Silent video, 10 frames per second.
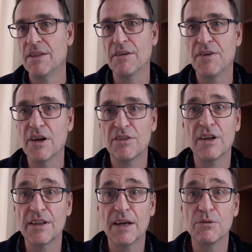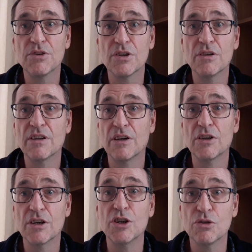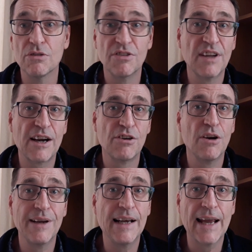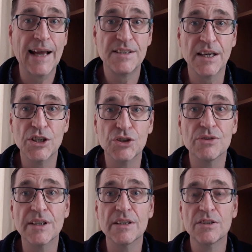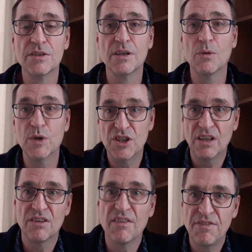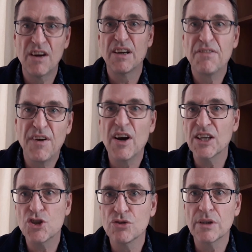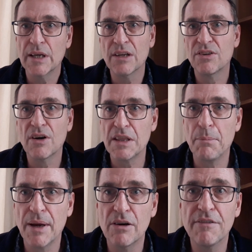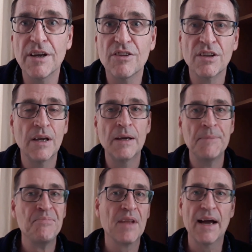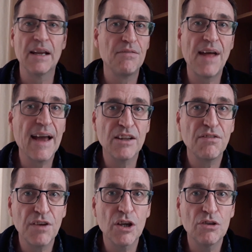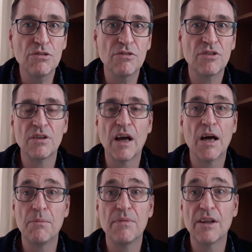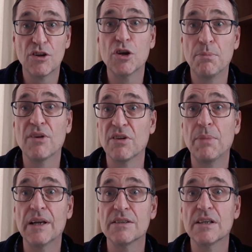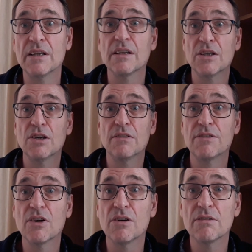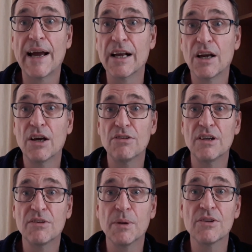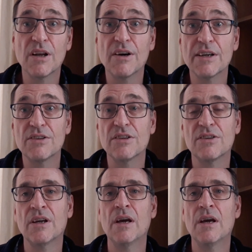the first thing they will do is look at your sacroiliac joint, which is a very fine joint inside the pelvis. And if that has fused, there's a good possibility that you've got ankylosing spondylitis.